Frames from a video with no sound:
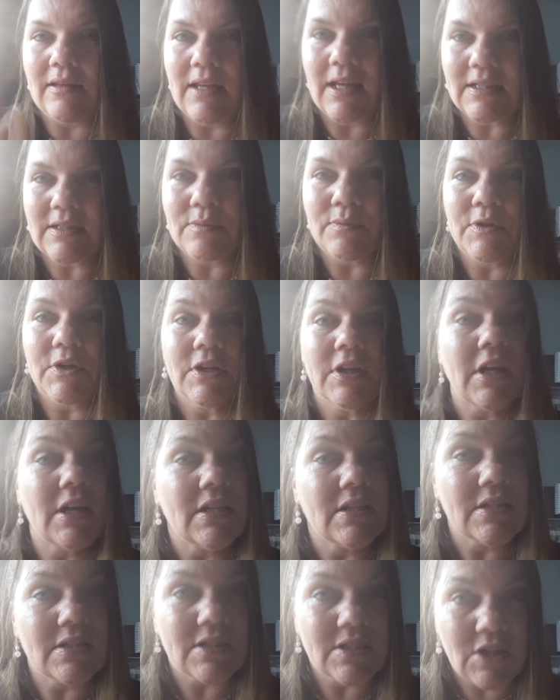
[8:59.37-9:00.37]
next word,
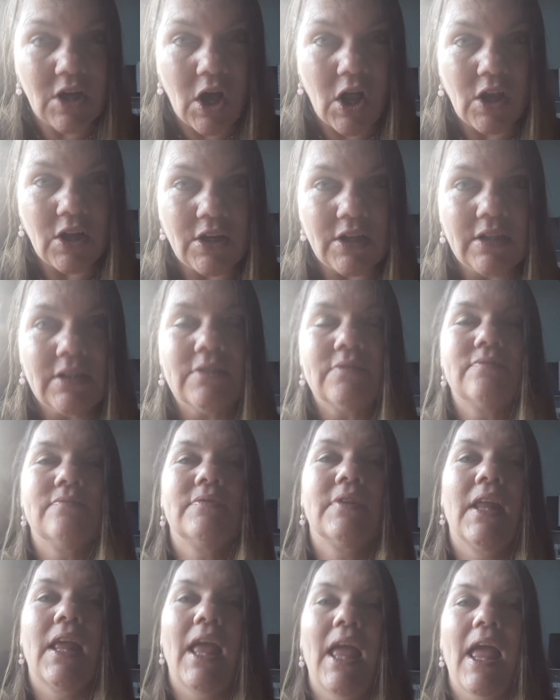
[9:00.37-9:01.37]
scholar,
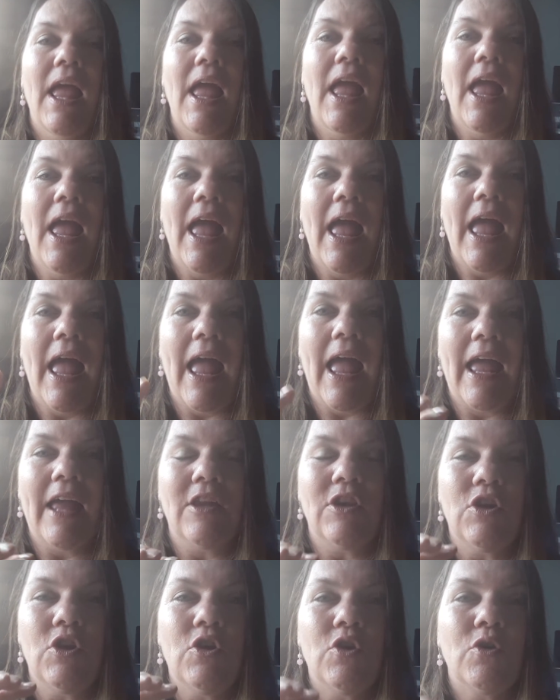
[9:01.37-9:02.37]

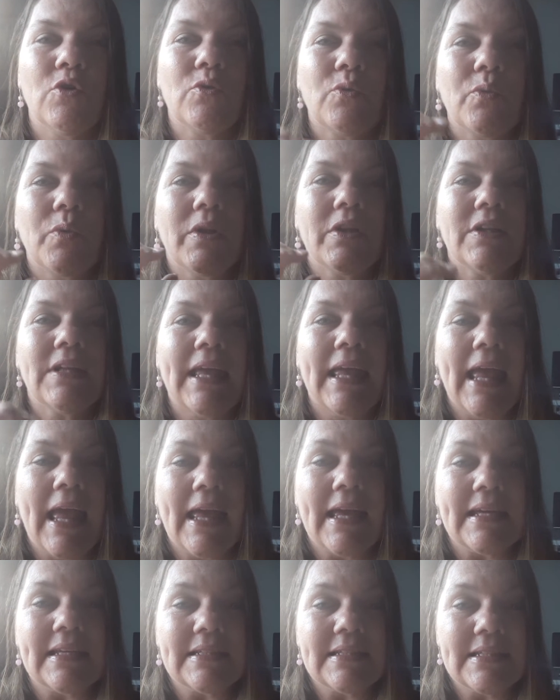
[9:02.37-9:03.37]
and you will
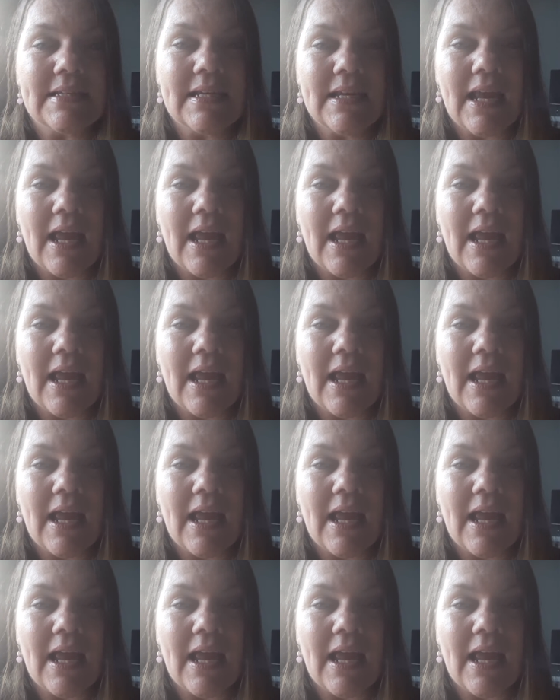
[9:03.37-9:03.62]
get